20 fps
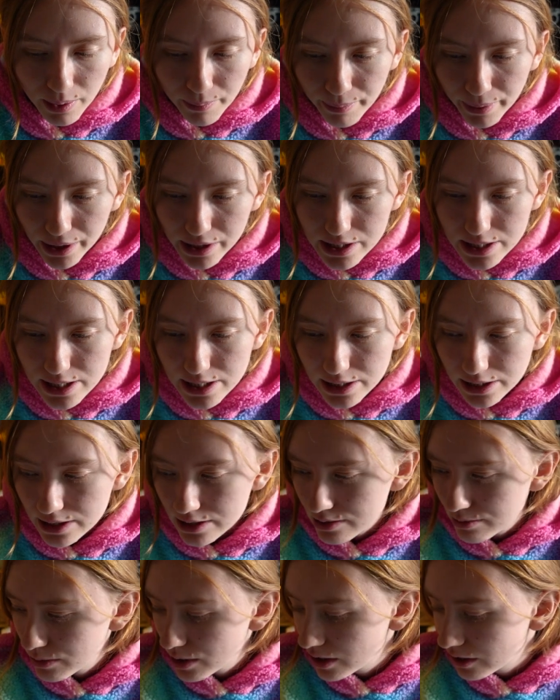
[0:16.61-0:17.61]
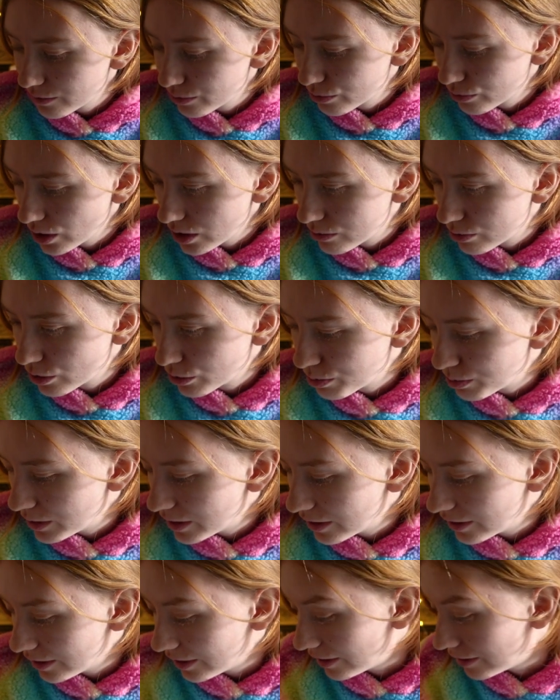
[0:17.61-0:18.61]
But that doesn't mean it won't
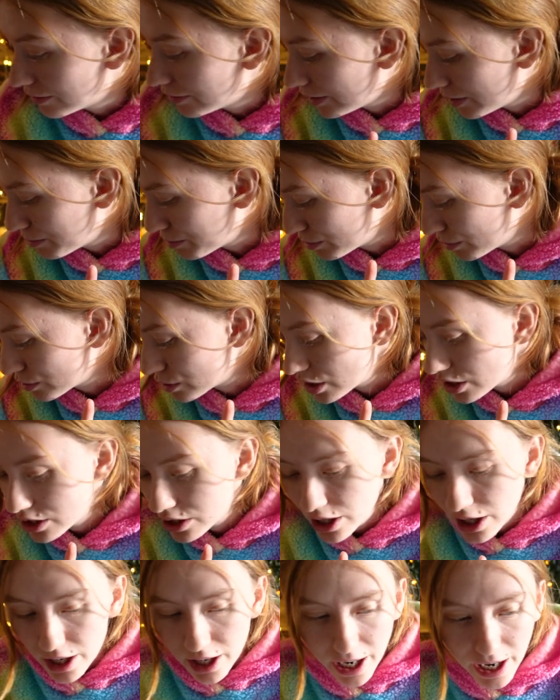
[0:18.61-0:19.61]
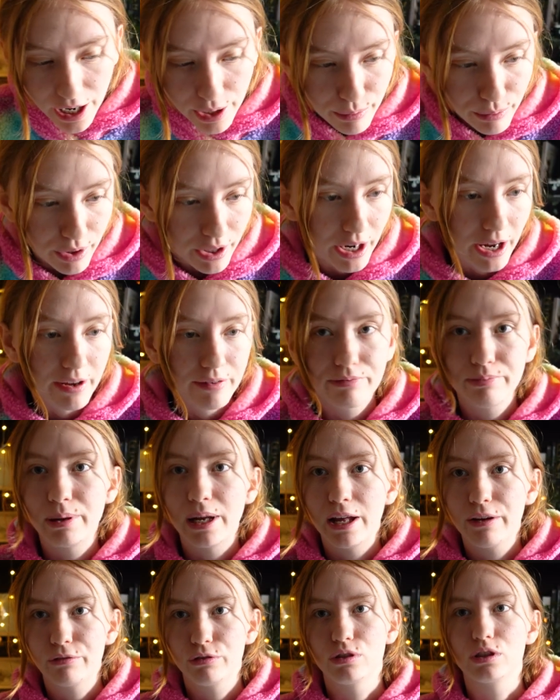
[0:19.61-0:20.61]
be a fun project. And what I have
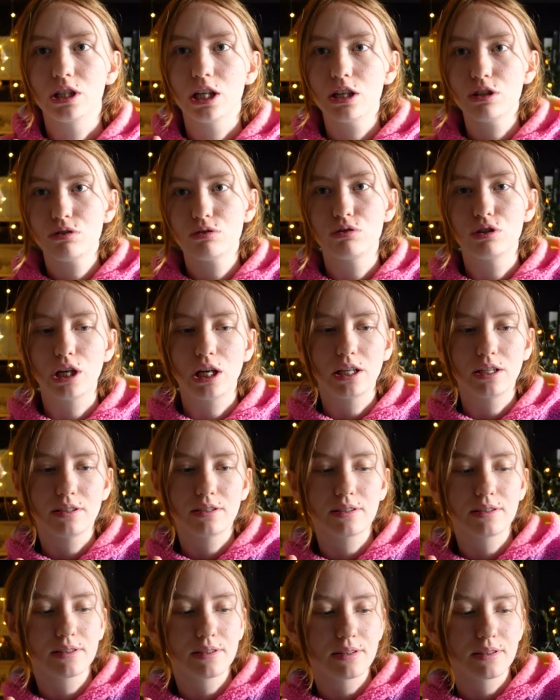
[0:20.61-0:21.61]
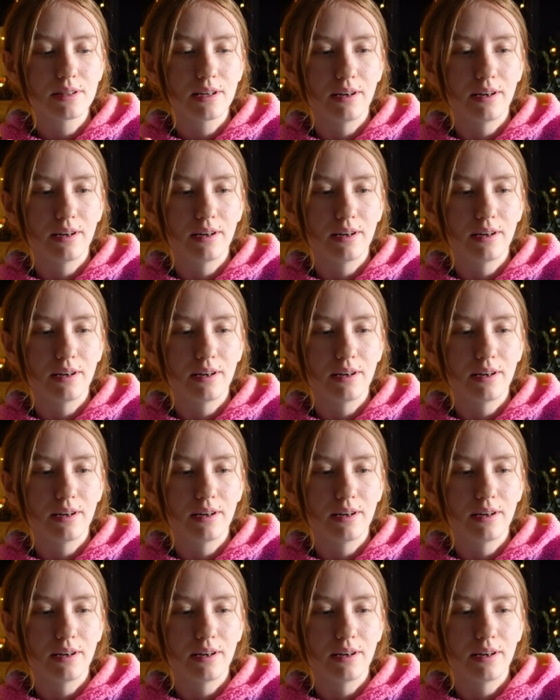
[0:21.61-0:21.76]
planned for today is